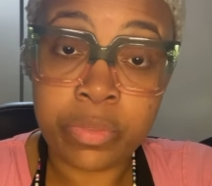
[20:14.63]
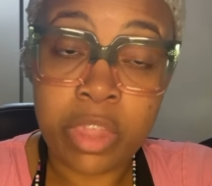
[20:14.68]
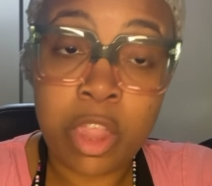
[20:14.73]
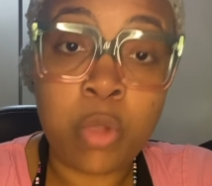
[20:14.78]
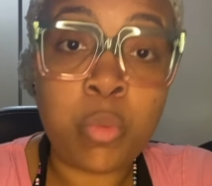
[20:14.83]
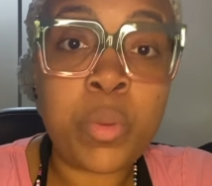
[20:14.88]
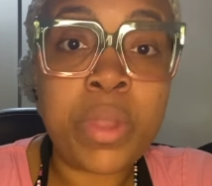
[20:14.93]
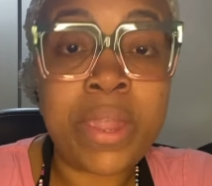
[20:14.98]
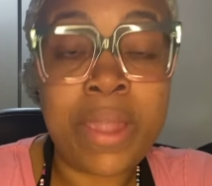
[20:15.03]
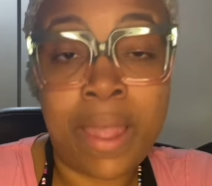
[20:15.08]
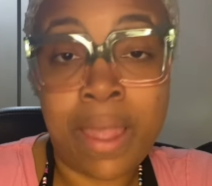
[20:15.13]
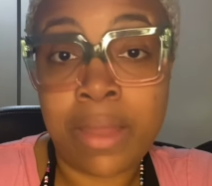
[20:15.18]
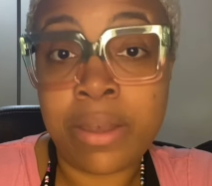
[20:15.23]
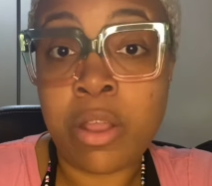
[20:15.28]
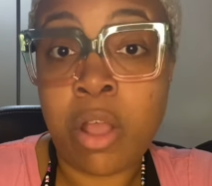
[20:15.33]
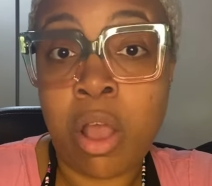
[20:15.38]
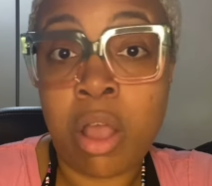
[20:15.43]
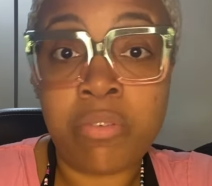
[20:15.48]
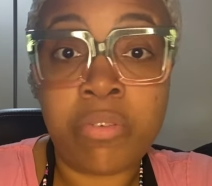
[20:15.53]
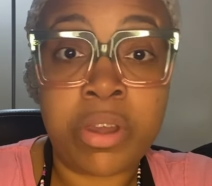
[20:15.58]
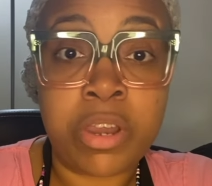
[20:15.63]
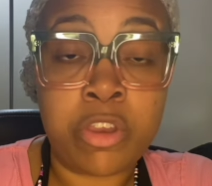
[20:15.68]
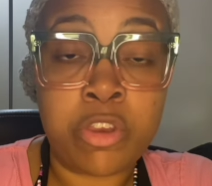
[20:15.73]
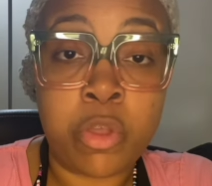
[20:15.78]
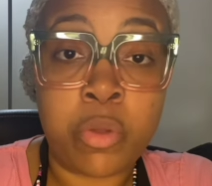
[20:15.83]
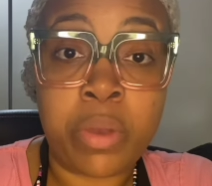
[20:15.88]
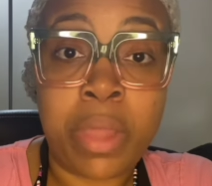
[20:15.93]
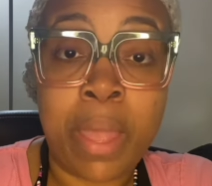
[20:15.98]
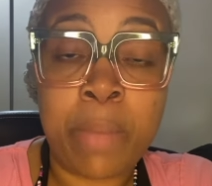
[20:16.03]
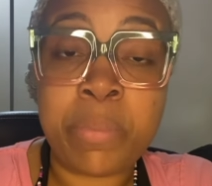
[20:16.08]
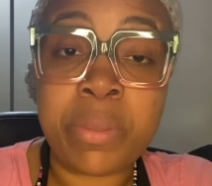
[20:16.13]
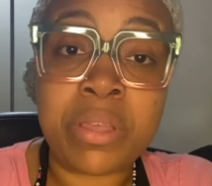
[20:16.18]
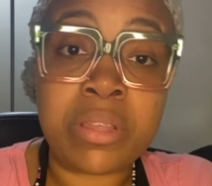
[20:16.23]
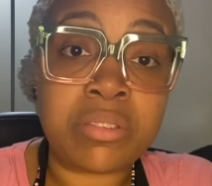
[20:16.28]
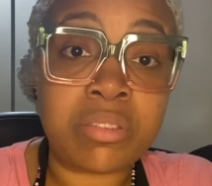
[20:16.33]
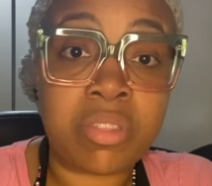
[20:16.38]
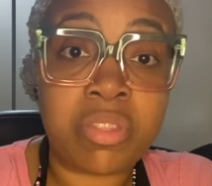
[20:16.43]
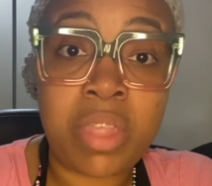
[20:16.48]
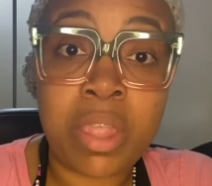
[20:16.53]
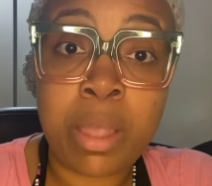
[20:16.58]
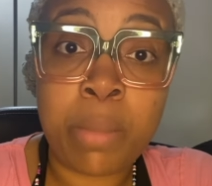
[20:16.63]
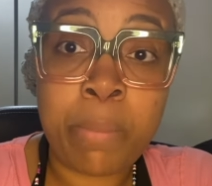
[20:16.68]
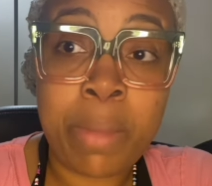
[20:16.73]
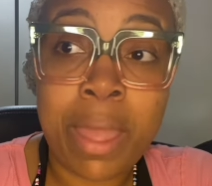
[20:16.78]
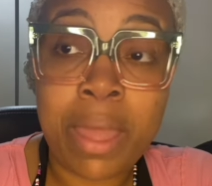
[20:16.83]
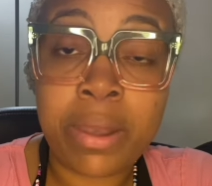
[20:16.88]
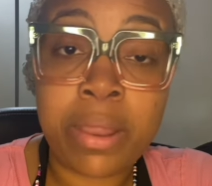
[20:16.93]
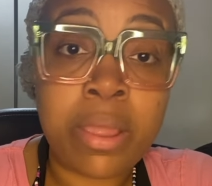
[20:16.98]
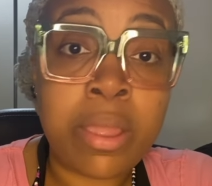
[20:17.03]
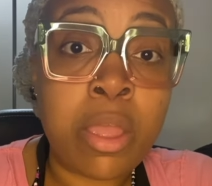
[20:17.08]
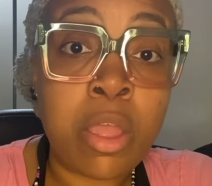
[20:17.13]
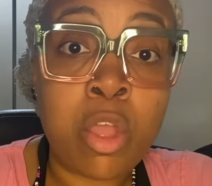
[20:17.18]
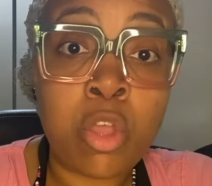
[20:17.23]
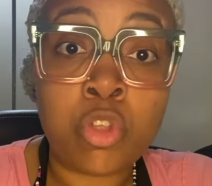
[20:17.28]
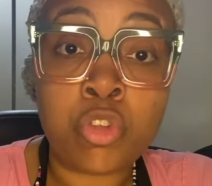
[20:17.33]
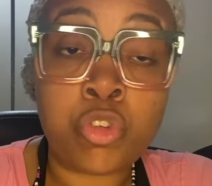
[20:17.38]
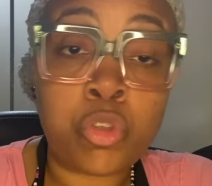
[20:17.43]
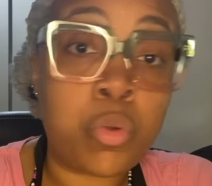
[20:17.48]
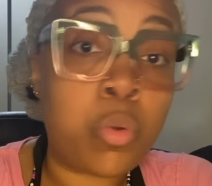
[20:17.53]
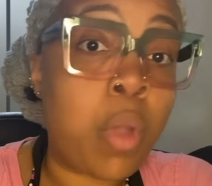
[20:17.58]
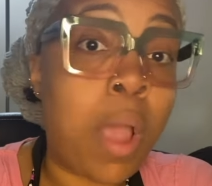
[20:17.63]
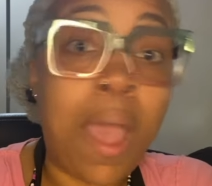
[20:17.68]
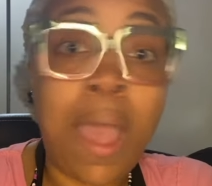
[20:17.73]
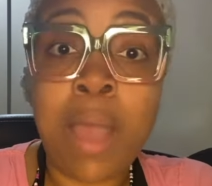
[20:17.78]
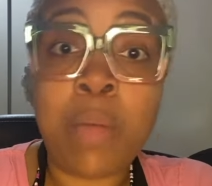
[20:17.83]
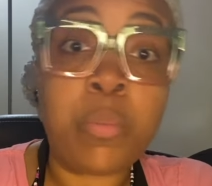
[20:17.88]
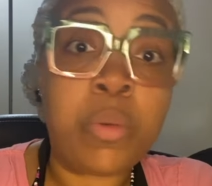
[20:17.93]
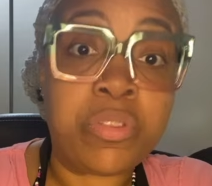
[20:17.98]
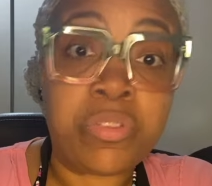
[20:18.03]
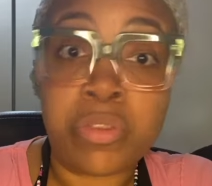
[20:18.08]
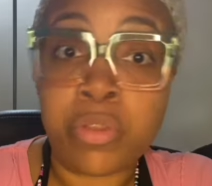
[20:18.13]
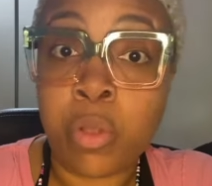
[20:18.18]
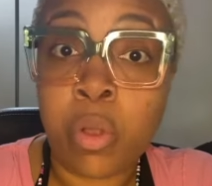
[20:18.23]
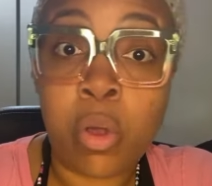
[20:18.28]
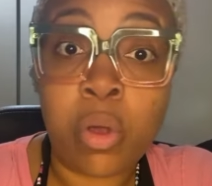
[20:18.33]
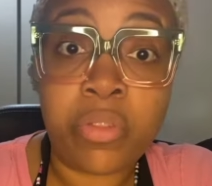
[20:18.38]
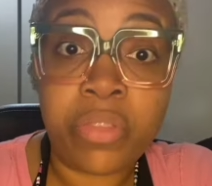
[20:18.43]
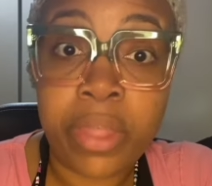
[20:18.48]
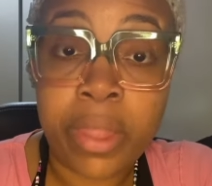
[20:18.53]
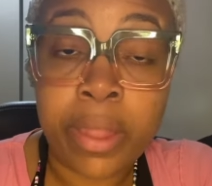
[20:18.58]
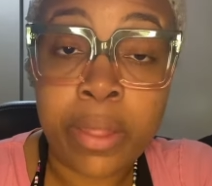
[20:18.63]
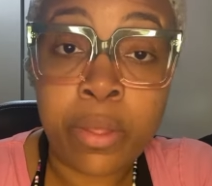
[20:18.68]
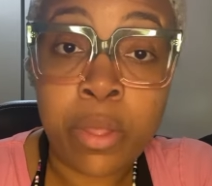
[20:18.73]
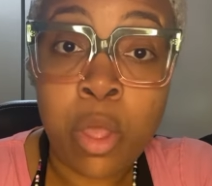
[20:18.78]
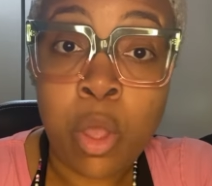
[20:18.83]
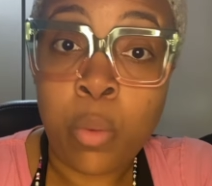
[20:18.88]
And we kind of already know that, because the thing about it, shoot, I wasn't all there.